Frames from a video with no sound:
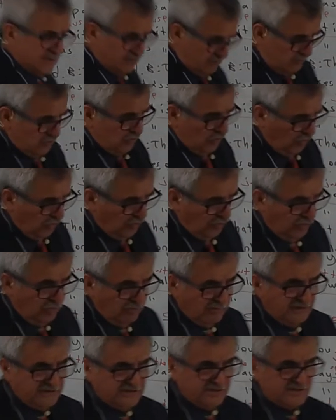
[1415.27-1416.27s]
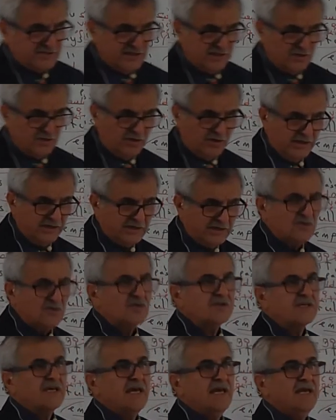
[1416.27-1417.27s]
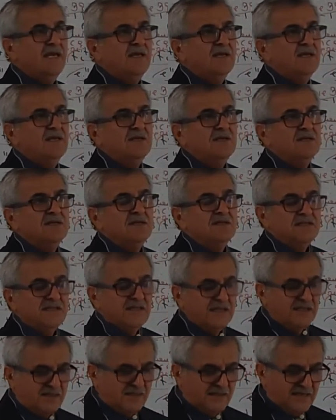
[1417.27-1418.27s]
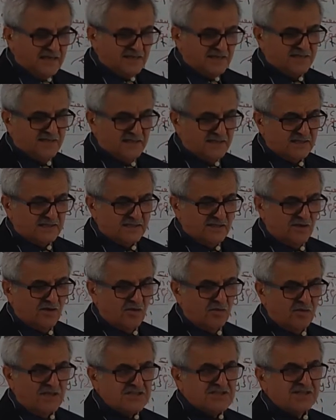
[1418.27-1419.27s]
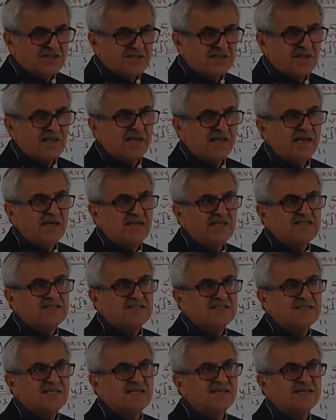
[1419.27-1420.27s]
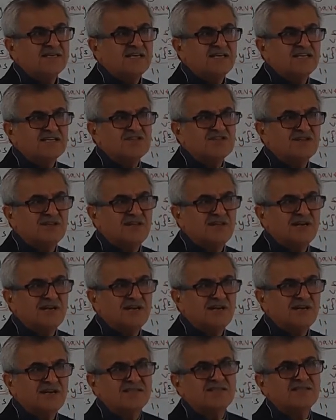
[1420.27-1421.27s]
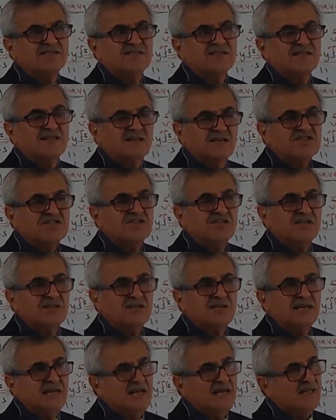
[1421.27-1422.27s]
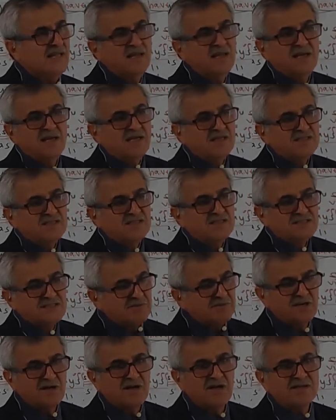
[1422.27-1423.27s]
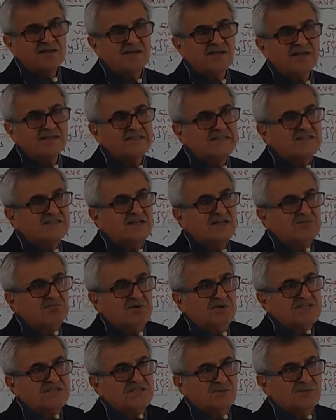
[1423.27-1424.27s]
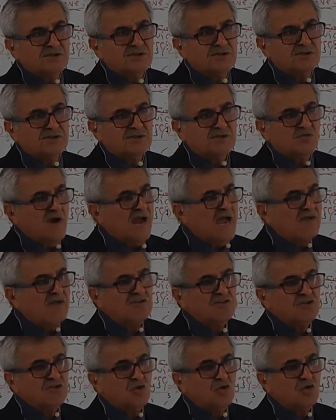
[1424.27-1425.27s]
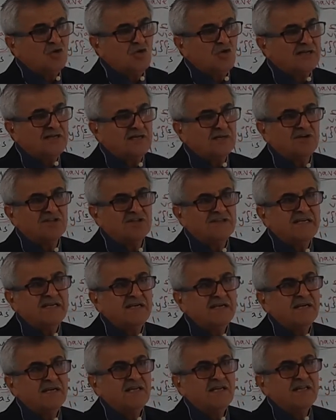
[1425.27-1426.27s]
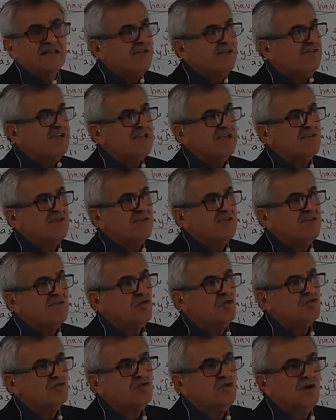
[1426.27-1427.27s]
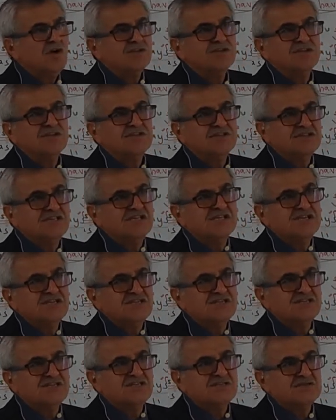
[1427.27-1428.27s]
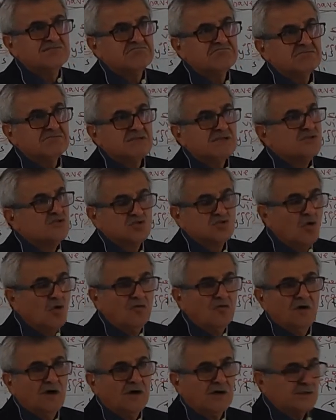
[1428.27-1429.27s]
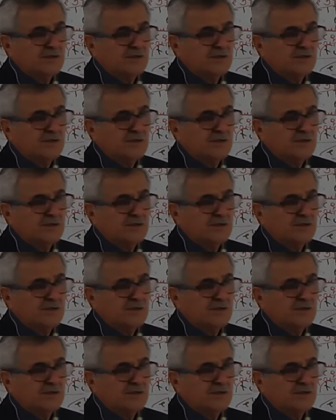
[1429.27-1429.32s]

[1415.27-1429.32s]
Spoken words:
Doğru, mantıksal olarak. Okay? He thinks it, you know, logically. He's thinking, considering it logically, and something like that is not possible. We haven't heard anybody living for 200 years so far.